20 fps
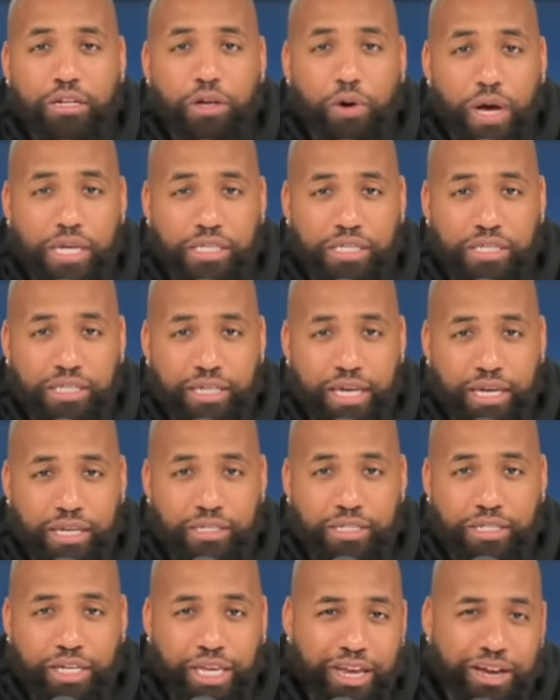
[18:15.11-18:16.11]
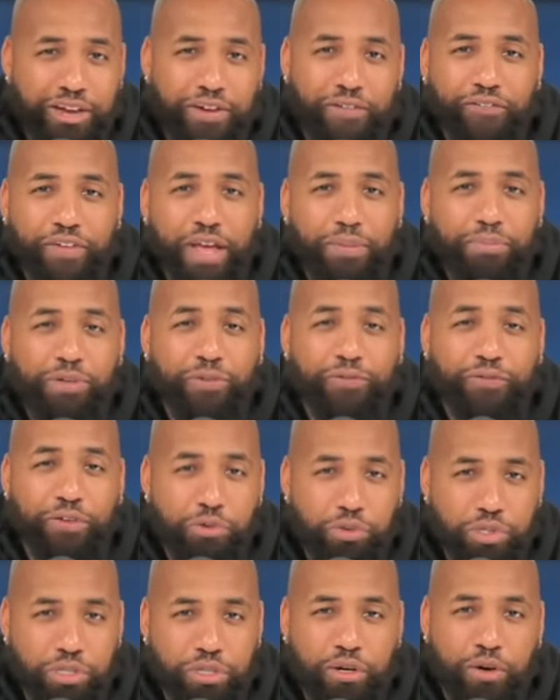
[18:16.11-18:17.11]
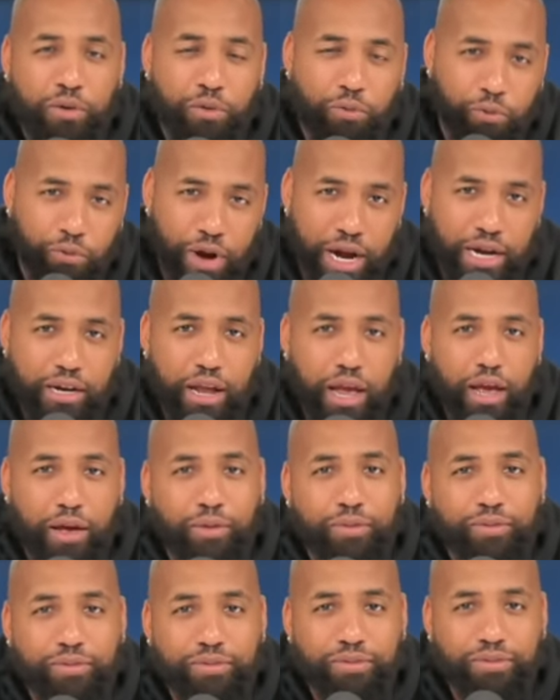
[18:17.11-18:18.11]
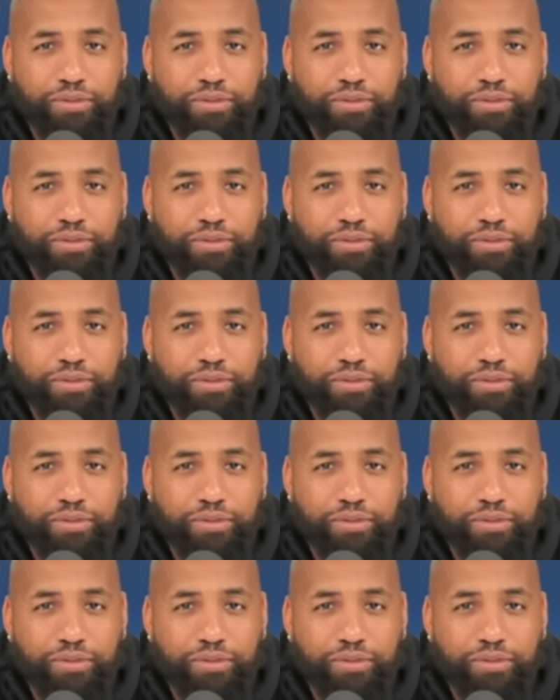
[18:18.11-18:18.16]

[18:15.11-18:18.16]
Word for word: Don't hesitate. Secure your family's future right now.